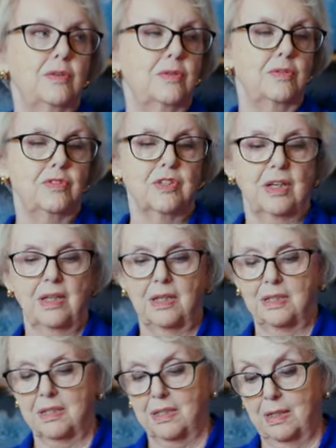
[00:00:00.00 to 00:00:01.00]
huge.
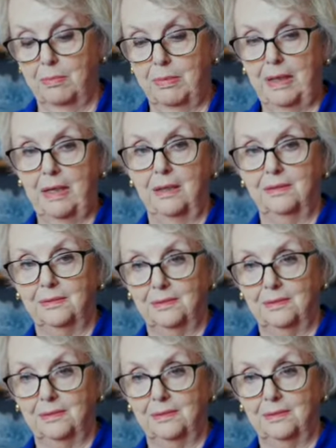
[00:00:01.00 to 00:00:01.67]
It's going to be,